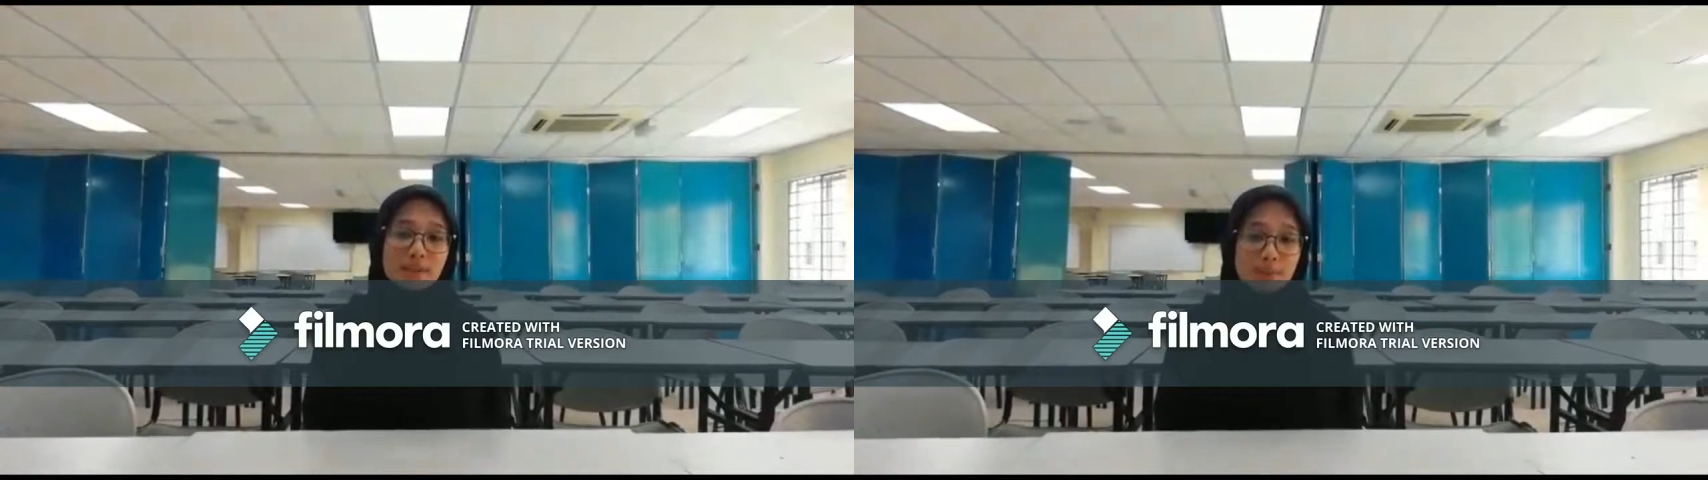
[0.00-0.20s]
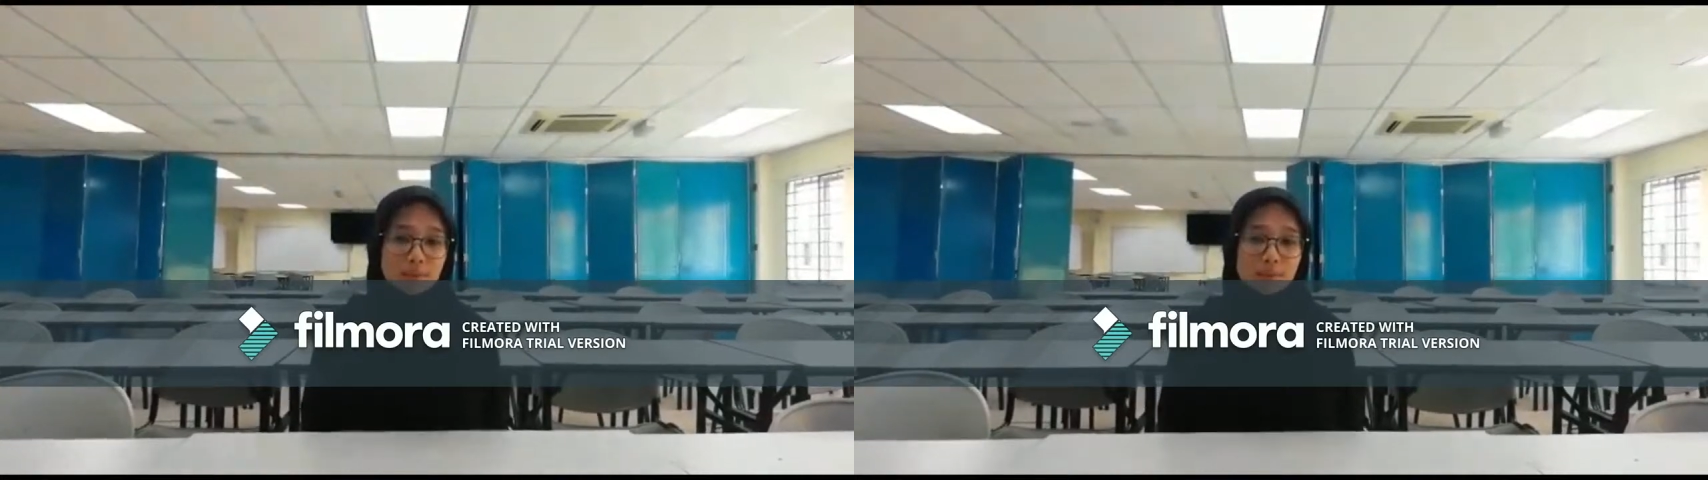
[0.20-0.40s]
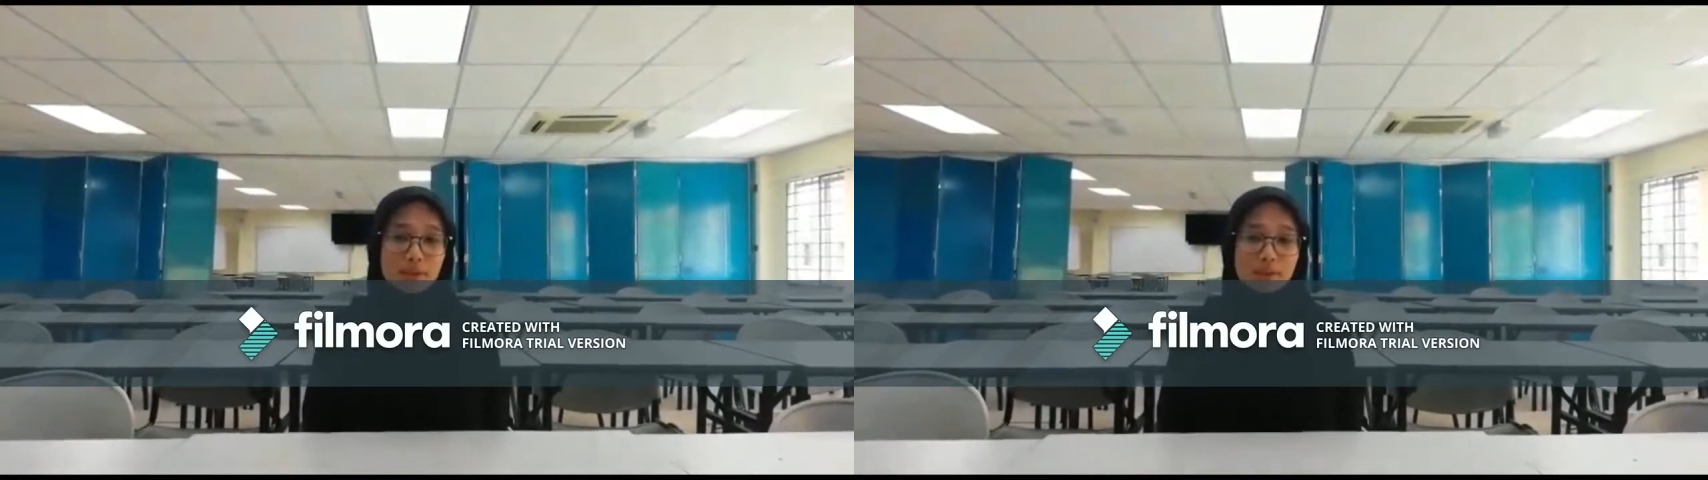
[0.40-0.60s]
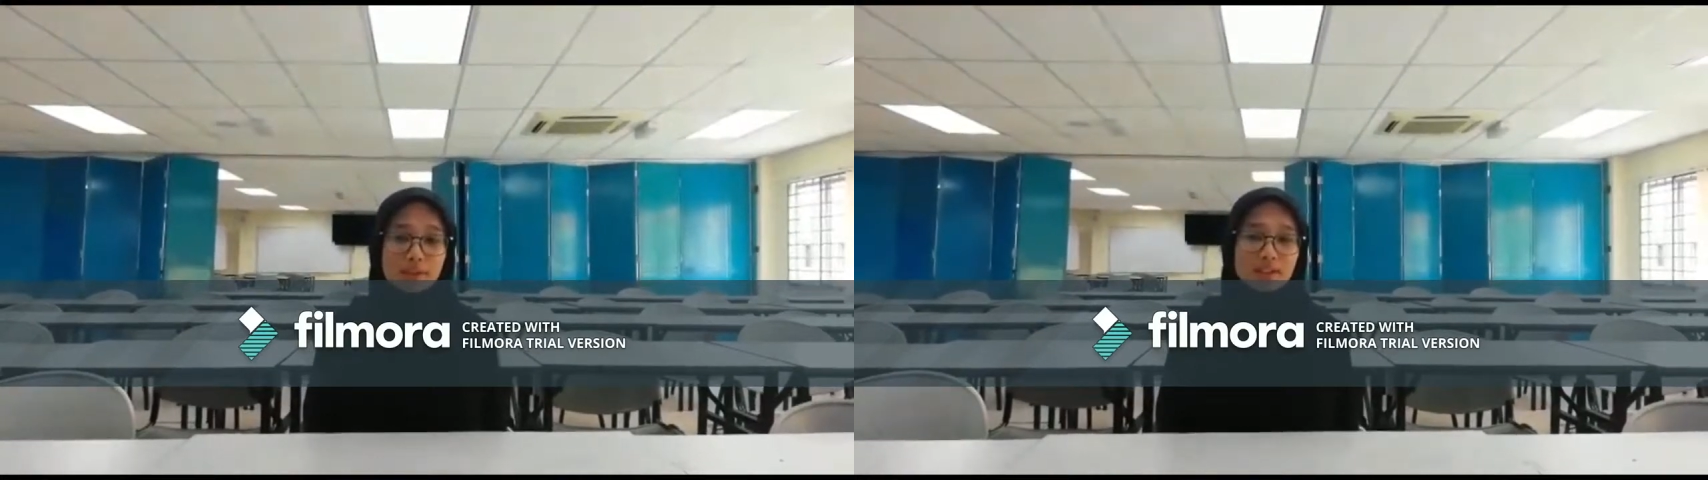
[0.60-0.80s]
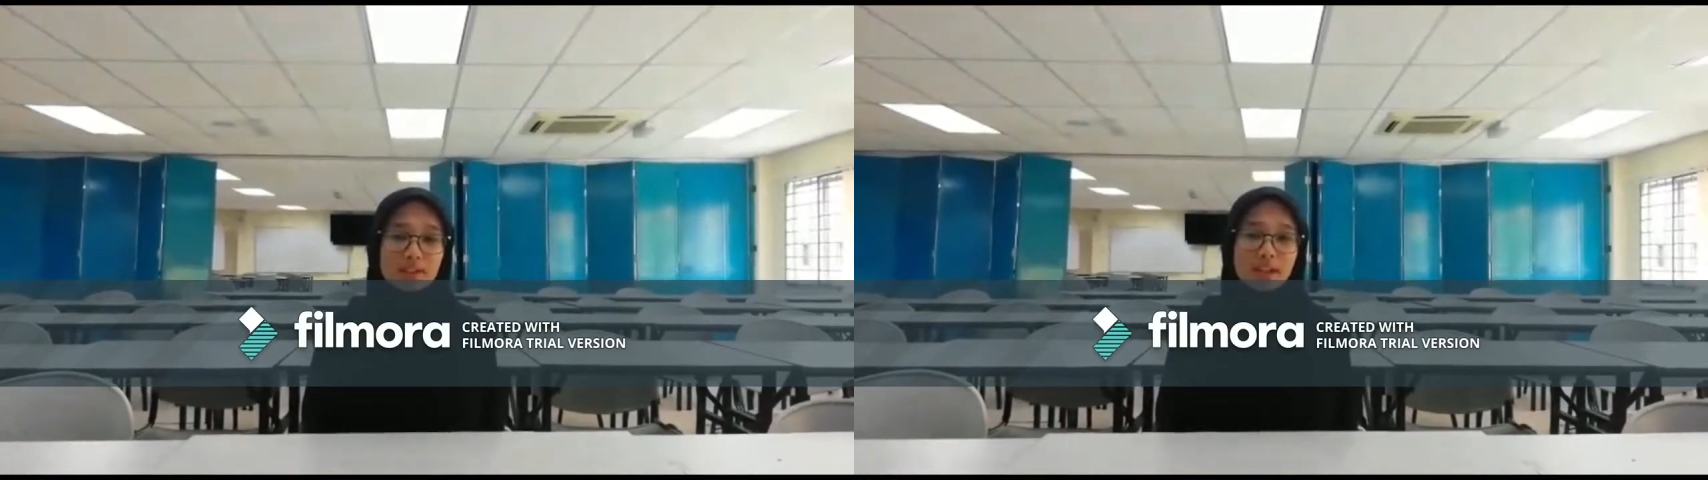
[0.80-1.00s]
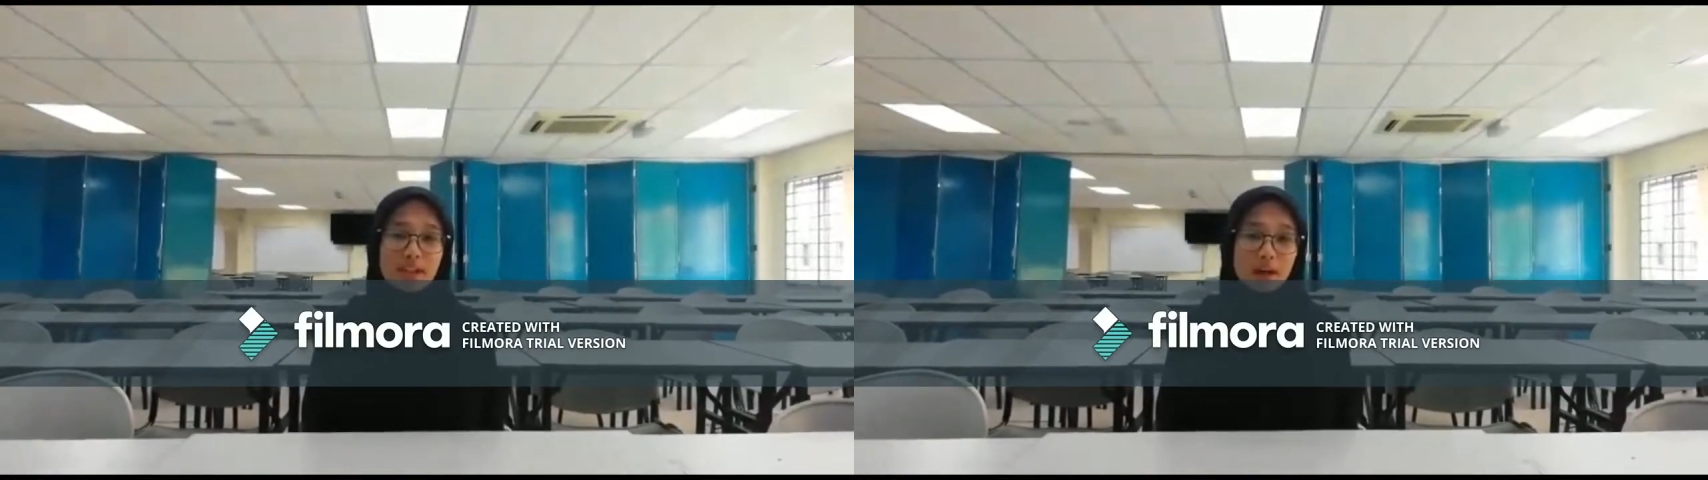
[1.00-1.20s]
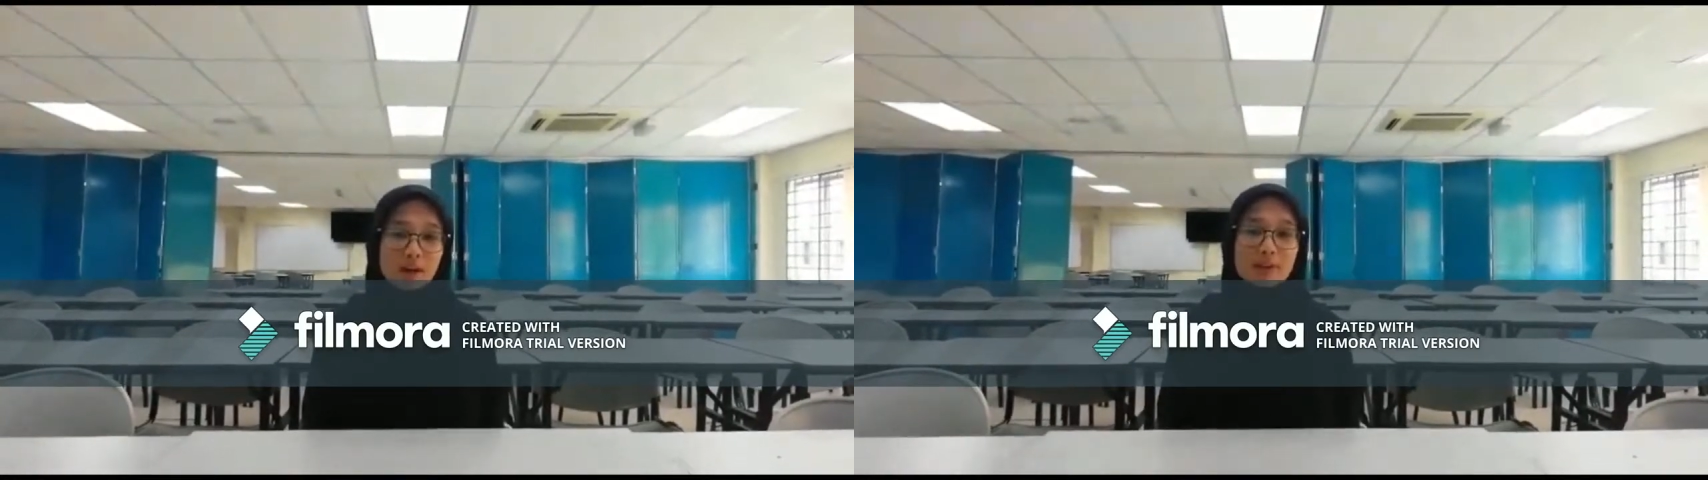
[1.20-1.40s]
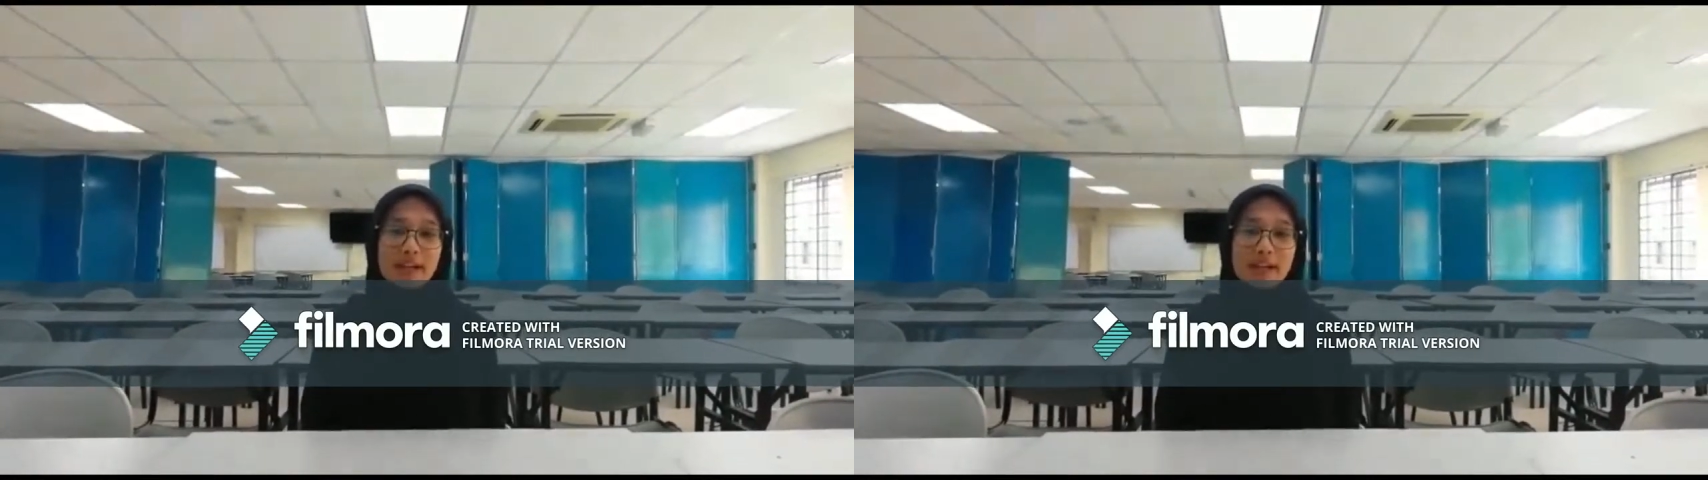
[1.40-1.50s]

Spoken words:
slow visual of